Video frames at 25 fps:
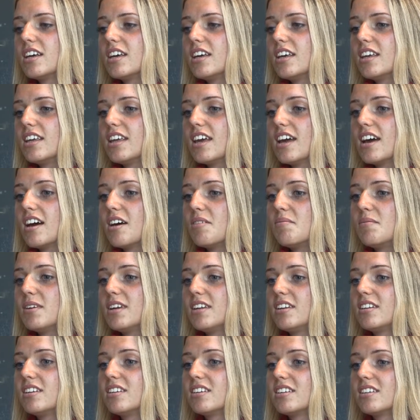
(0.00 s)
Yeah, I
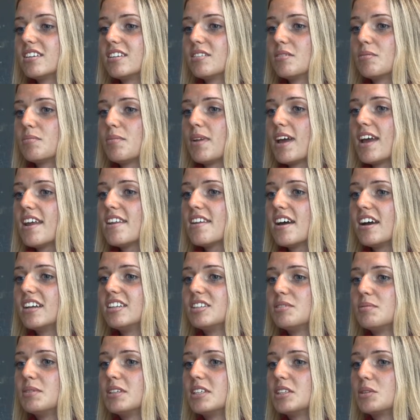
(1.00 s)
mean, playing
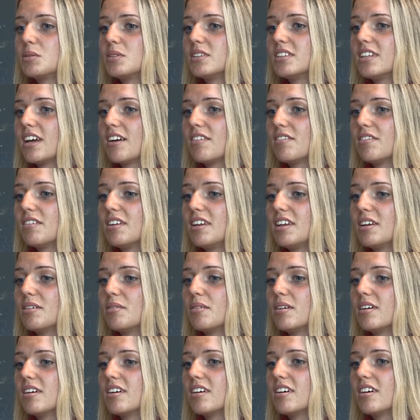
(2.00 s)
90 minutes was definitely
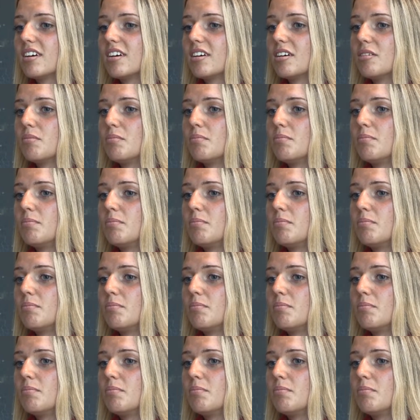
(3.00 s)
a